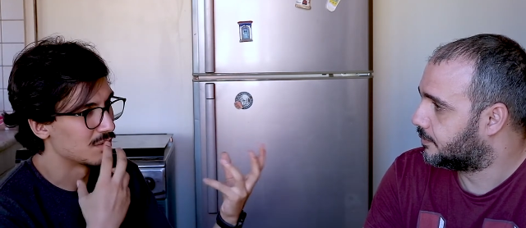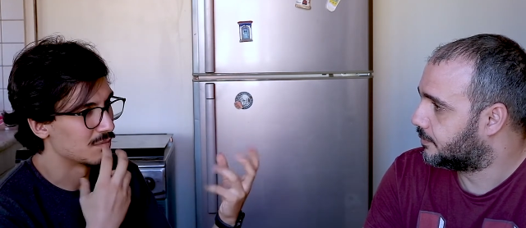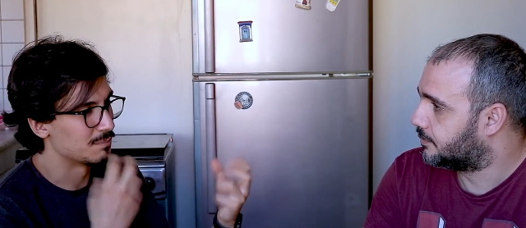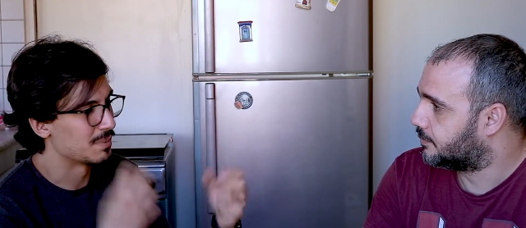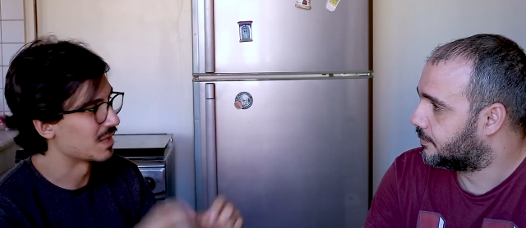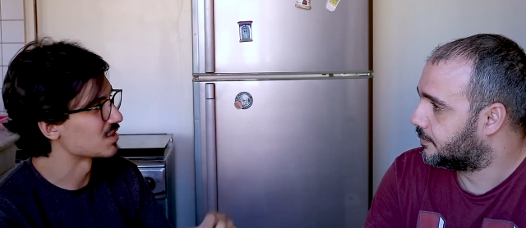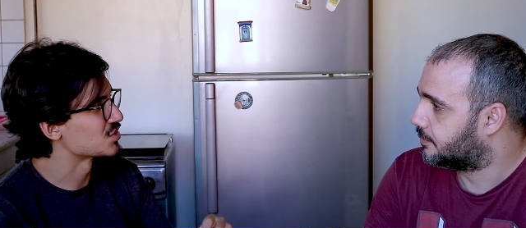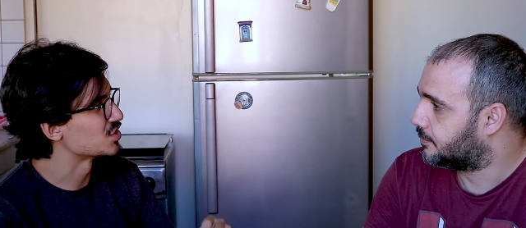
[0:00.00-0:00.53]

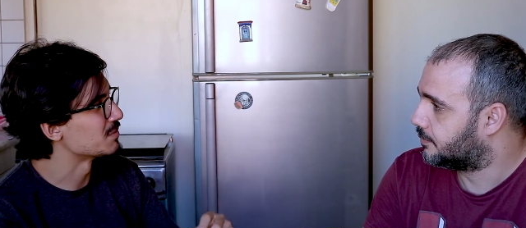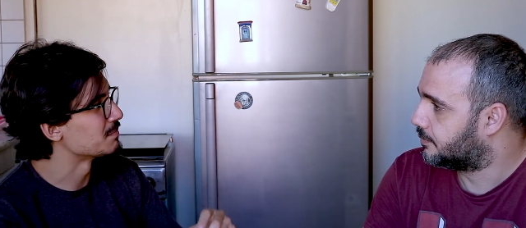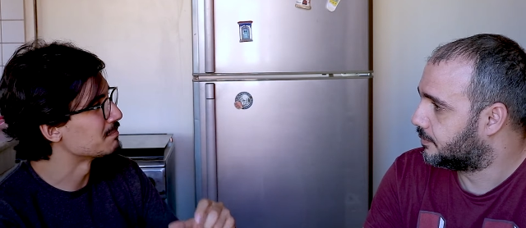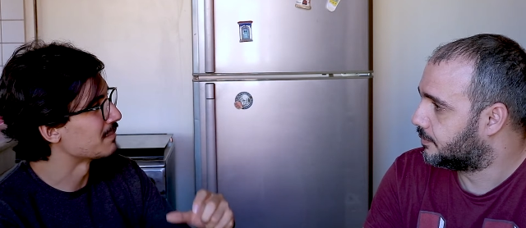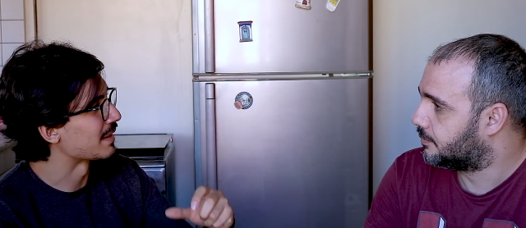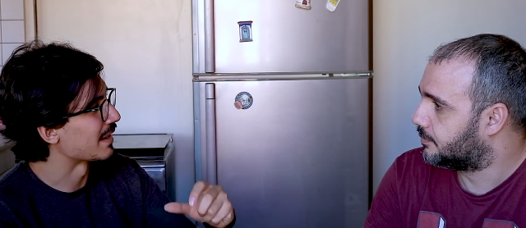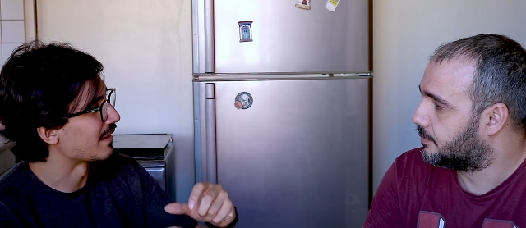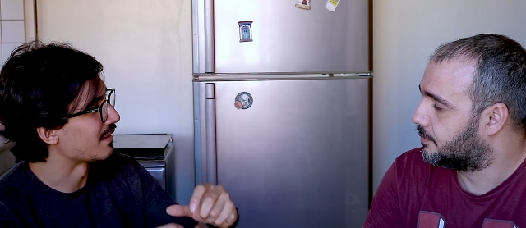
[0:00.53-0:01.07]

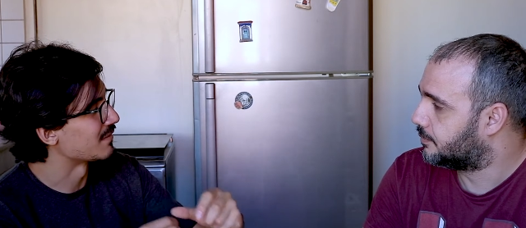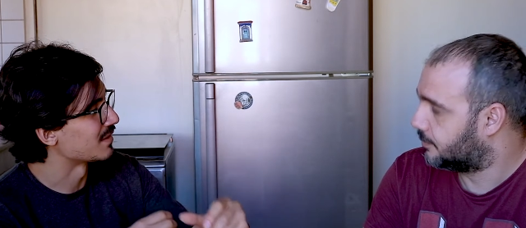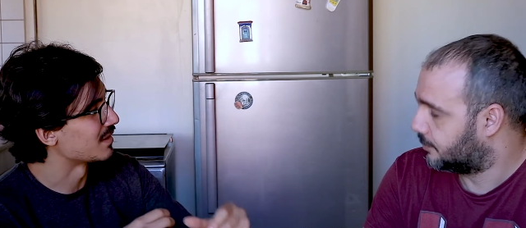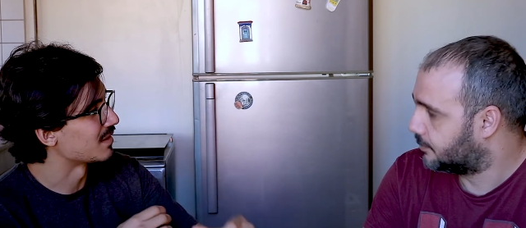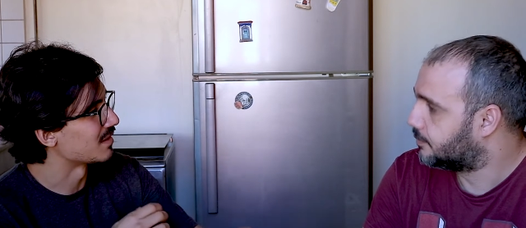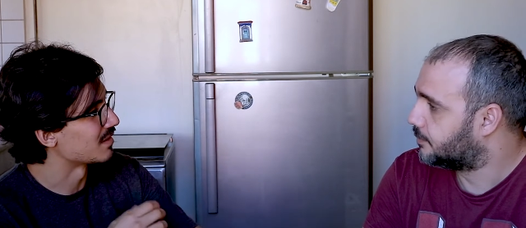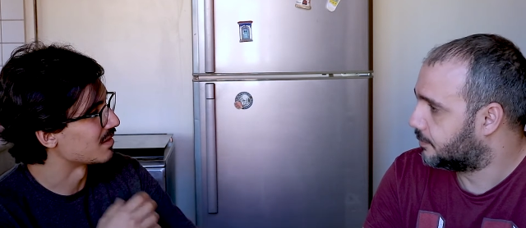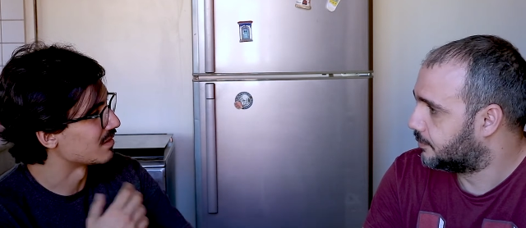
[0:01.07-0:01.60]
Speaker 1: Belgium and
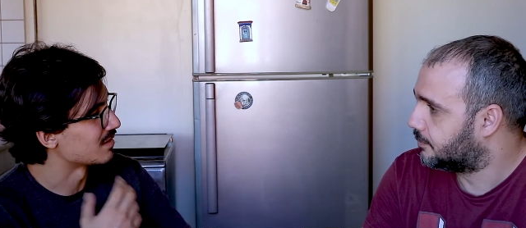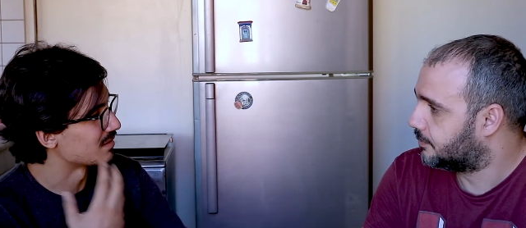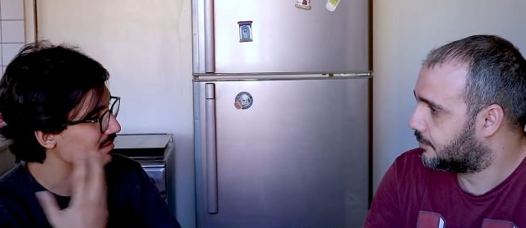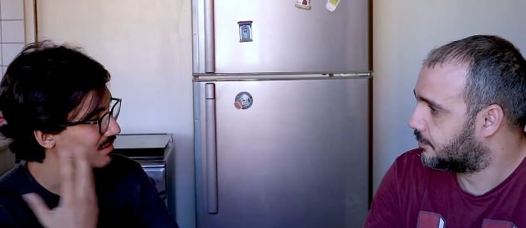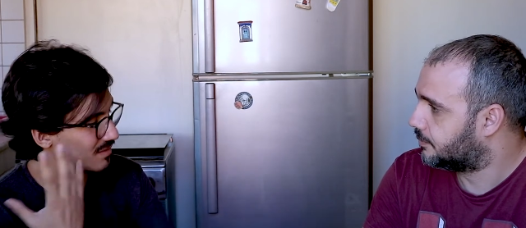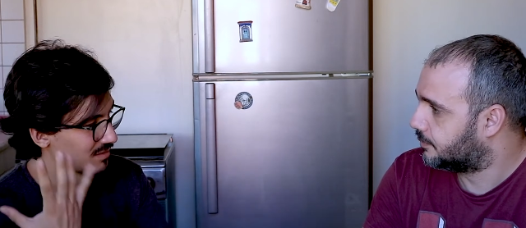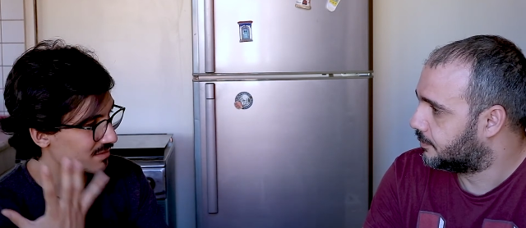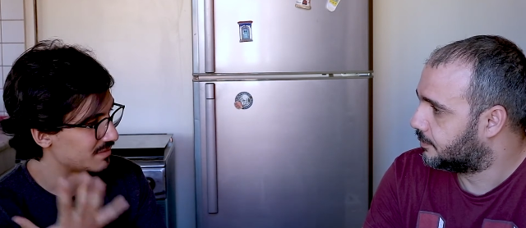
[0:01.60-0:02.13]

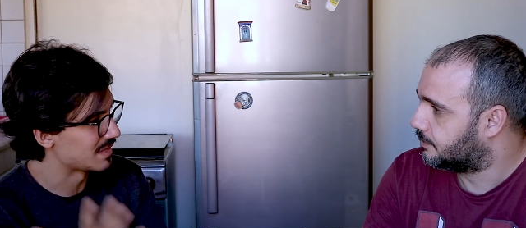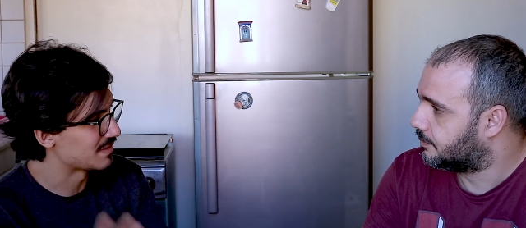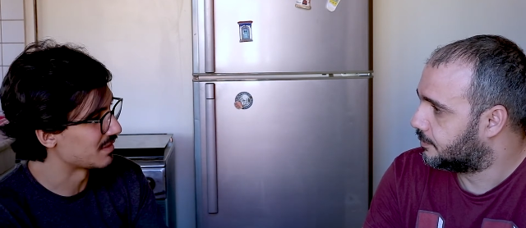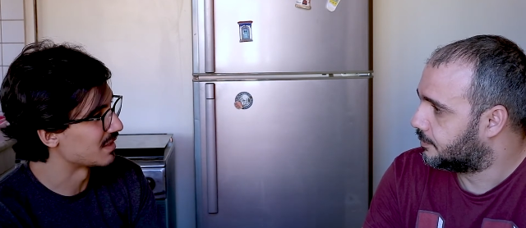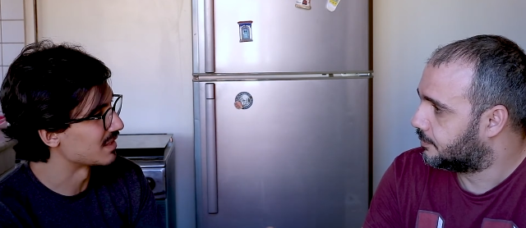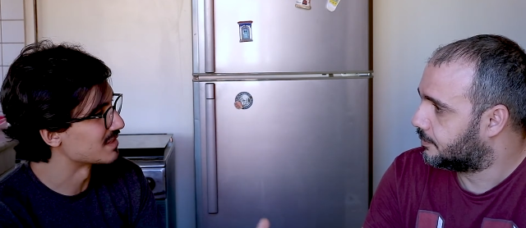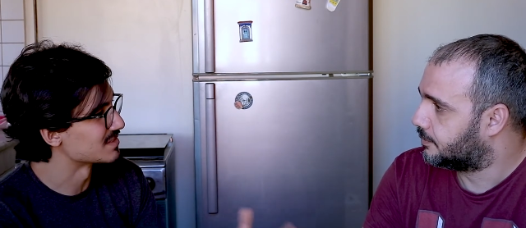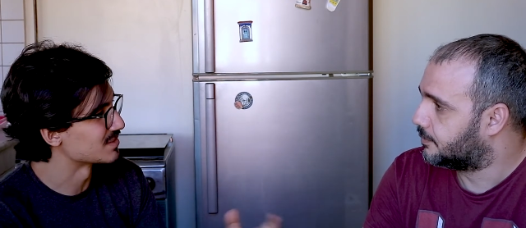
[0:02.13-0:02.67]
uh,
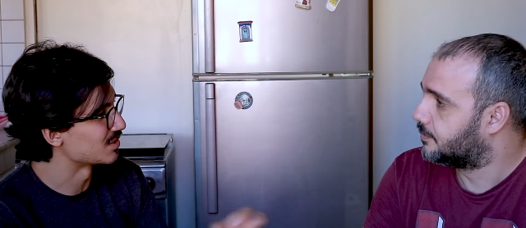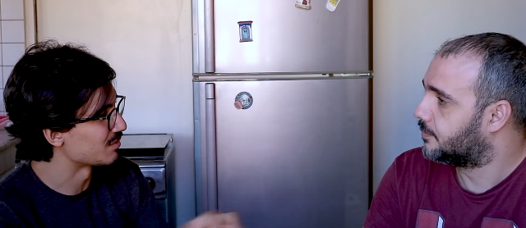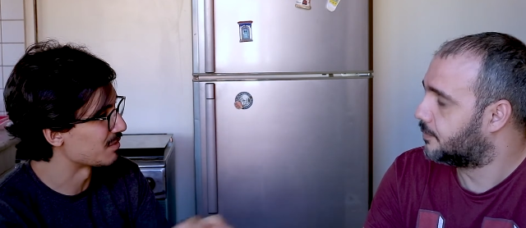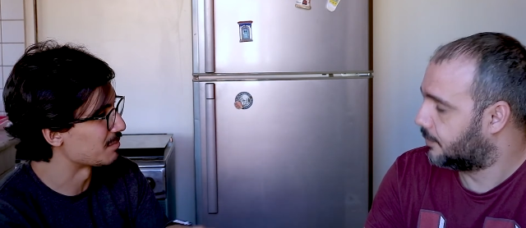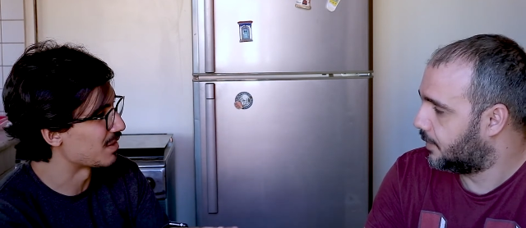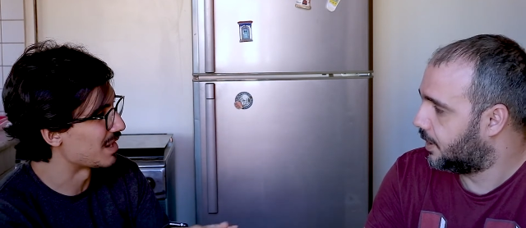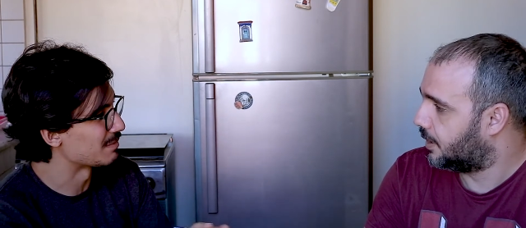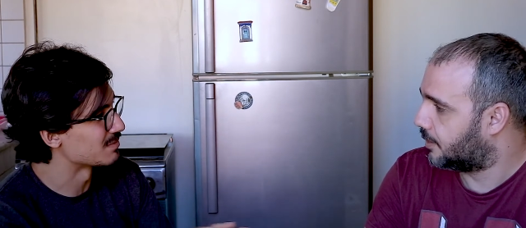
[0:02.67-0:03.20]
Netherlands. You know the
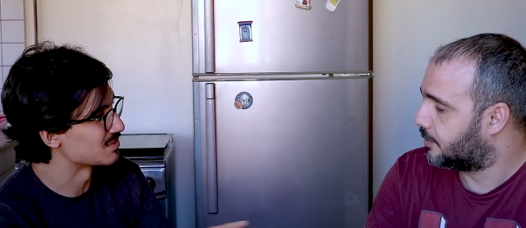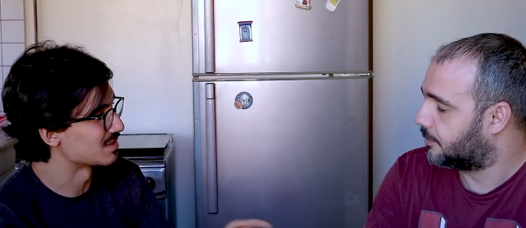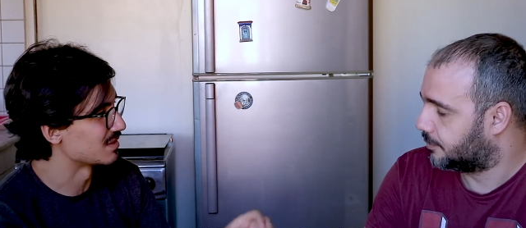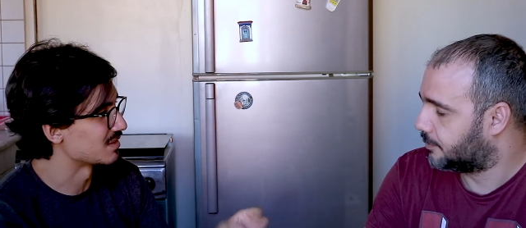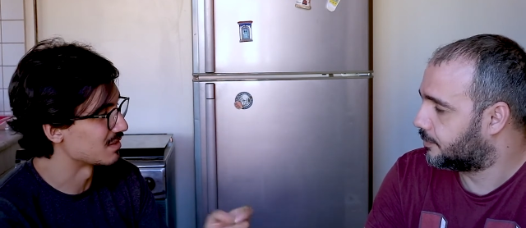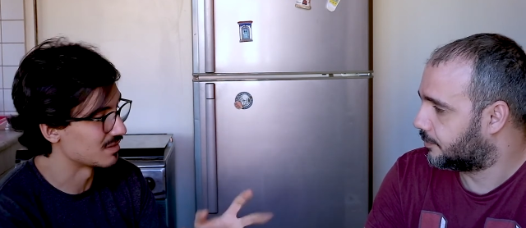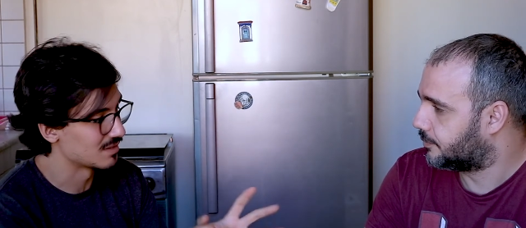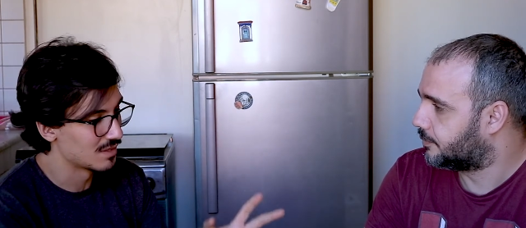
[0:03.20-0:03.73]
problems yeah. and
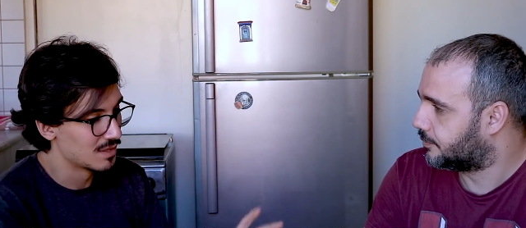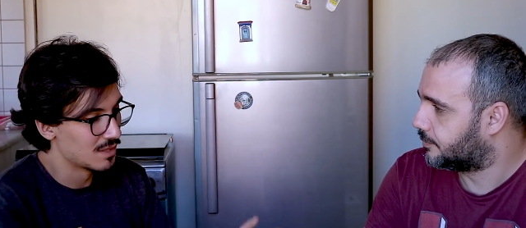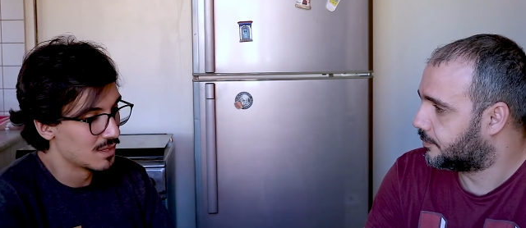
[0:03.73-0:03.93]
the